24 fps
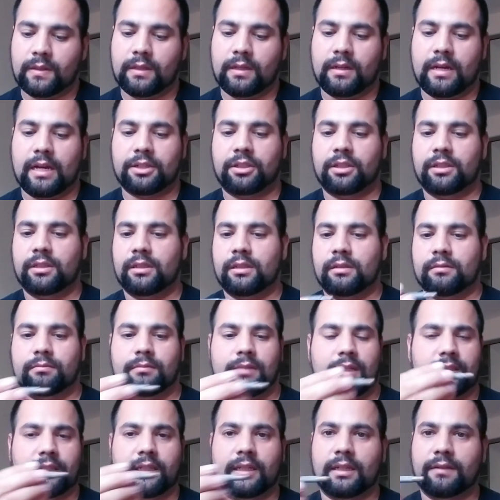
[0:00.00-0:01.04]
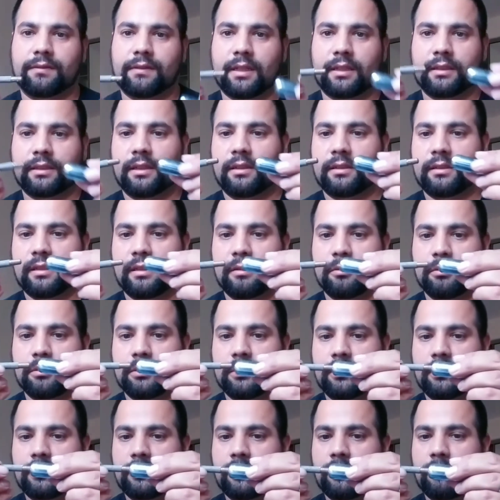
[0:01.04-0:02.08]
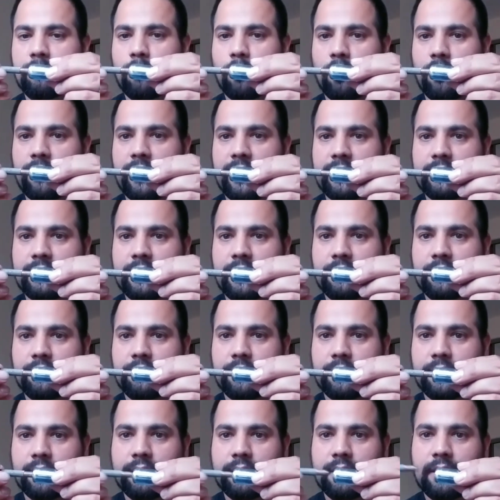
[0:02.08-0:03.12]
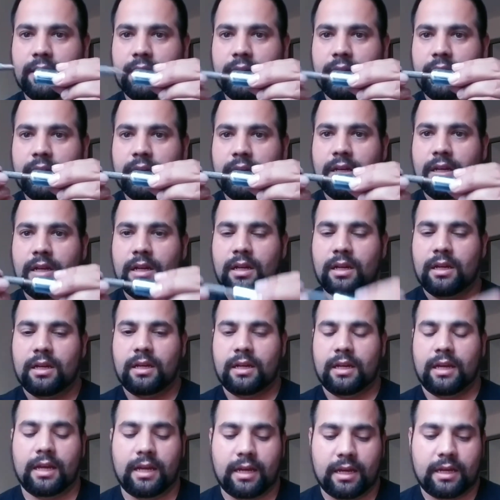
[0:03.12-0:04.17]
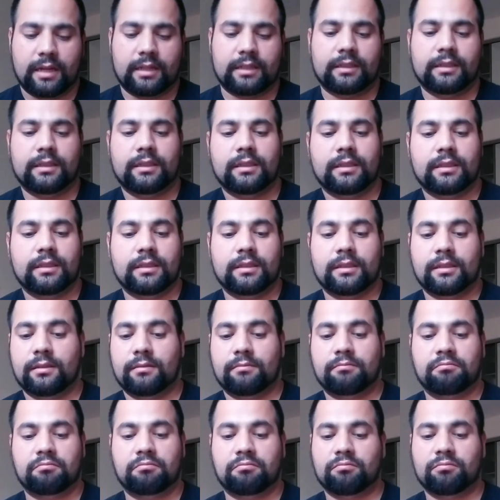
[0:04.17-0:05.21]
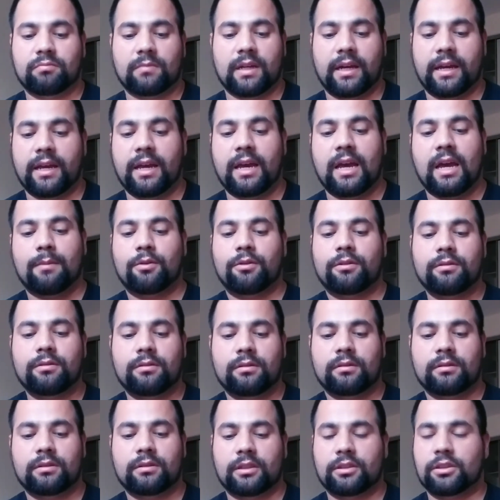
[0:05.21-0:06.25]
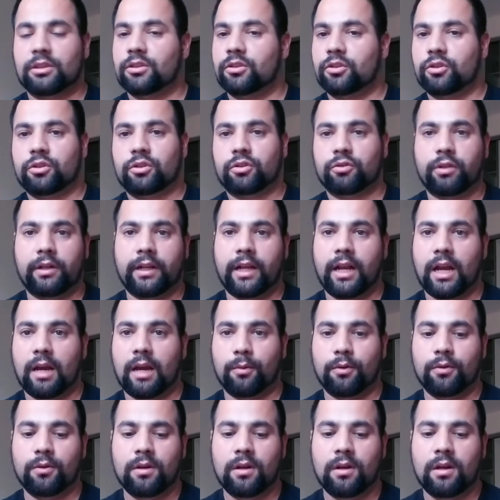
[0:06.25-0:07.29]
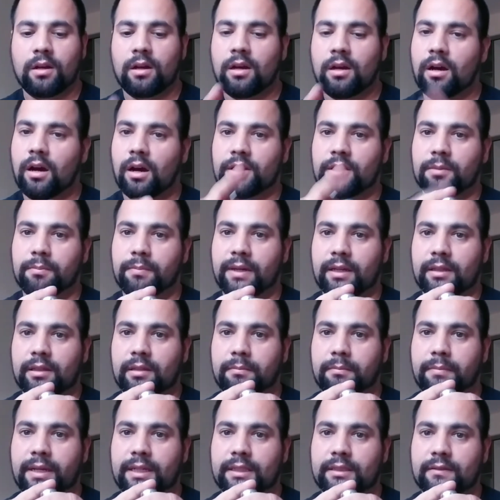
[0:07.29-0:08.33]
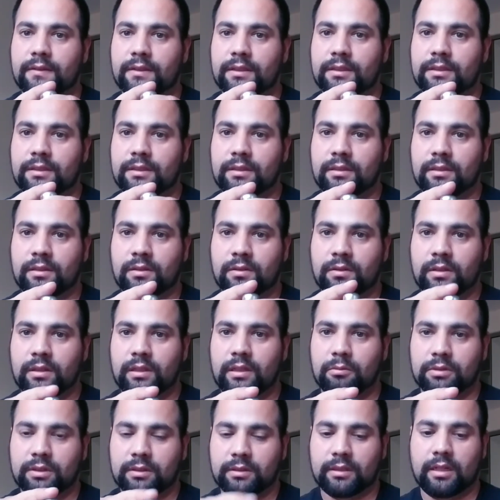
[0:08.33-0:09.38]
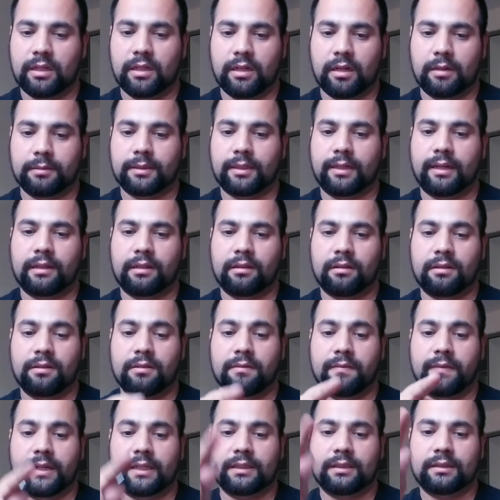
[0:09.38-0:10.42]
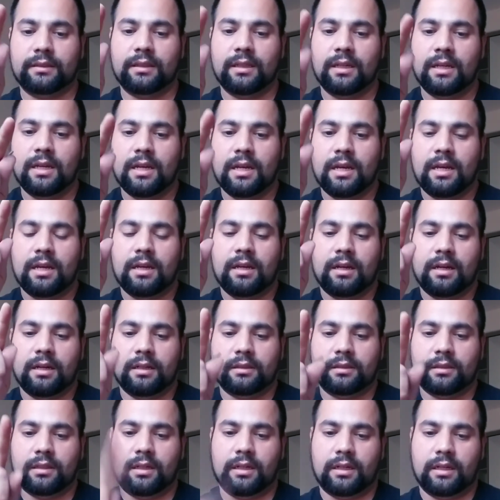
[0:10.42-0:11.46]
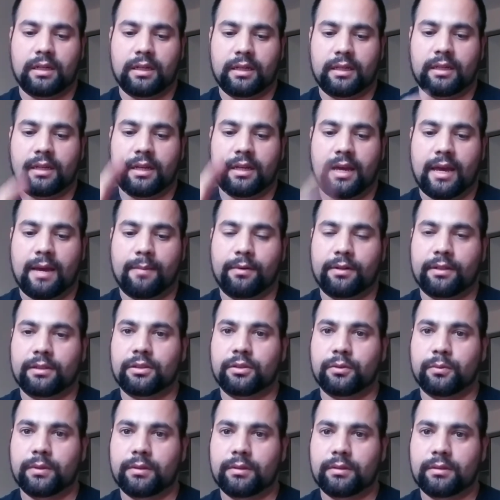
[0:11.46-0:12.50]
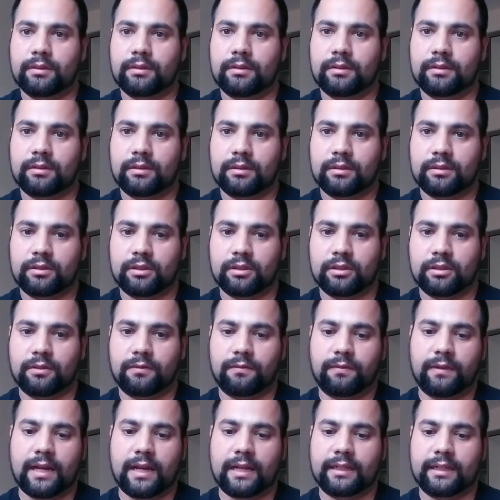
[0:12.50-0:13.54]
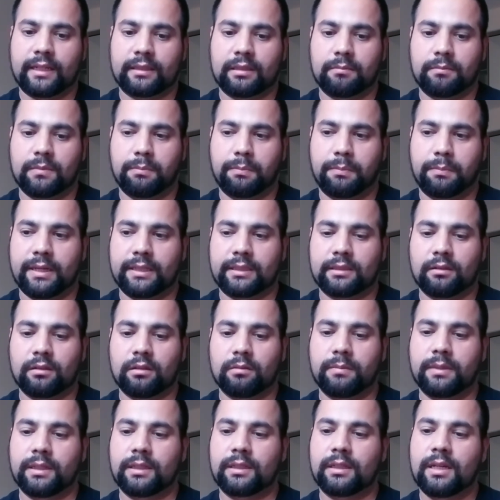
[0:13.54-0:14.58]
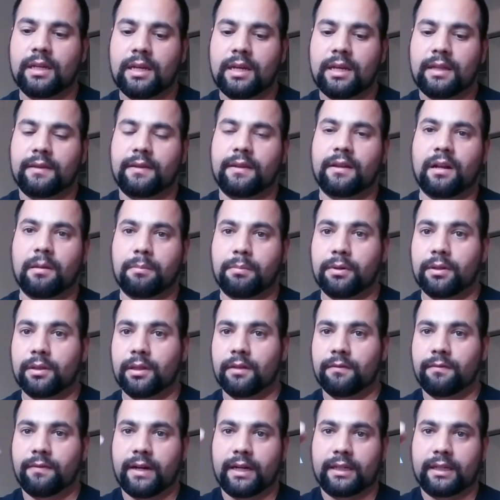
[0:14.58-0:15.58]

Actually, I think I left that out there. It was more that size right there. And I just straight hammer on the base of this. It was upside down in the vise. Hammered into it just to flatten out the base a little bit. Then I put the